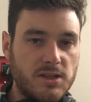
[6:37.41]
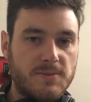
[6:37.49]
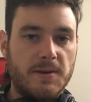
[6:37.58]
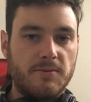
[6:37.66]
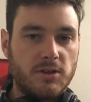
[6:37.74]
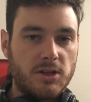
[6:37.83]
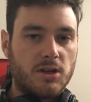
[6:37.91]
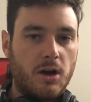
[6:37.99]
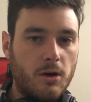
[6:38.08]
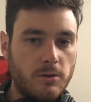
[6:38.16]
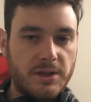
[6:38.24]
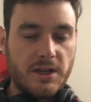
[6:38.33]
It's been really
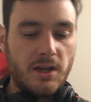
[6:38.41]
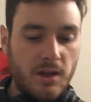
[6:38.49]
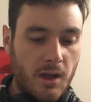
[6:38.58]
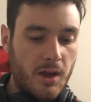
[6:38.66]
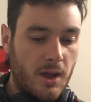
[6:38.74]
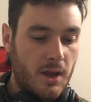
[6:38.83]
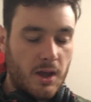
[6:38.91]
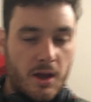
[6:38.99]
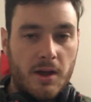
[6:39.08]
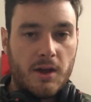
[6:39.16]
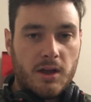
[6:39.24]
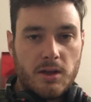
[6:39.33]
cold here
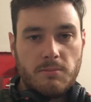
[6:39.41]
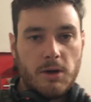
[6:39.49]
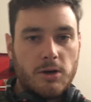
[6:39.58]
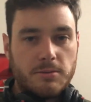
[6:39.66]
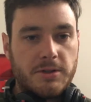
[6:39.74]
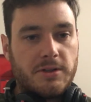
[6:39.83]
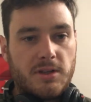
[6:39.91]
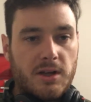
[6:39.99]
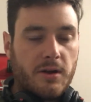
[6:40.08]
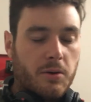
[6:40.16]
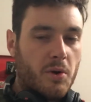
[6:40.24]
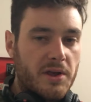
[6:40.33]
in Melbourne and the
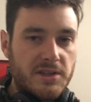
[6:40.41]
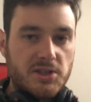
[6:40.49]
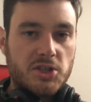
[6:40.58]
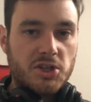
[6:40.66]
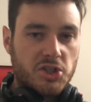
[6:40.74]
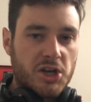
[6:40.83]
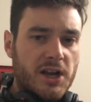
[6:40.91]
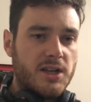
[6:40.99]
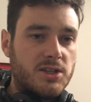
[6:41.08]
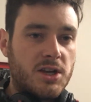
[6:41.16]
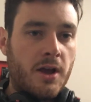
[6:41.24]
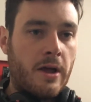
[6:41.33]
weather's just
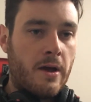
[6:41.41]
changed.